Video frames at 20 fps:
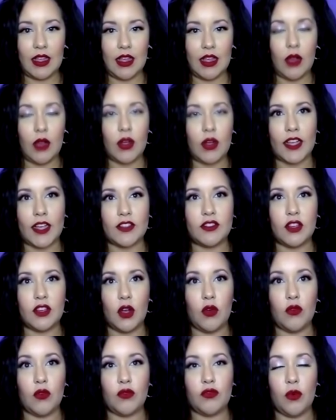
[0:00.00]
Okay,
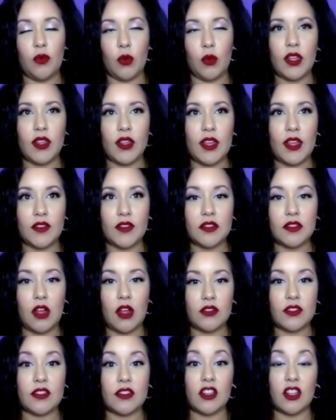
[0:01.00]
so $40,000
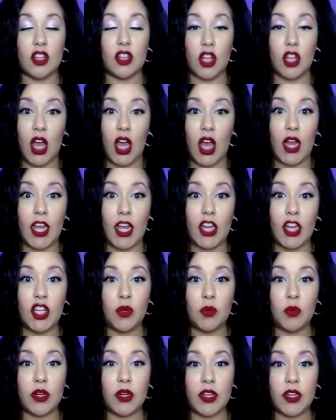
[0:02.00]
is a lot, and you
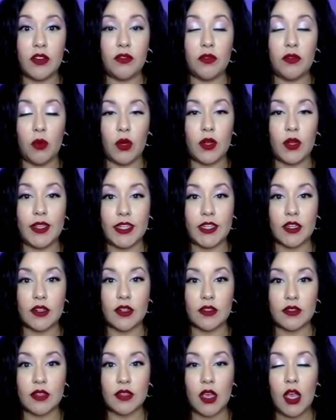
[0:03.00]
were in 4
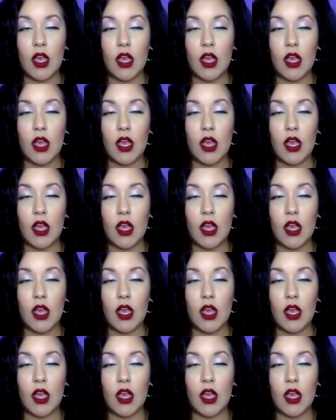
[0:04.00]
years.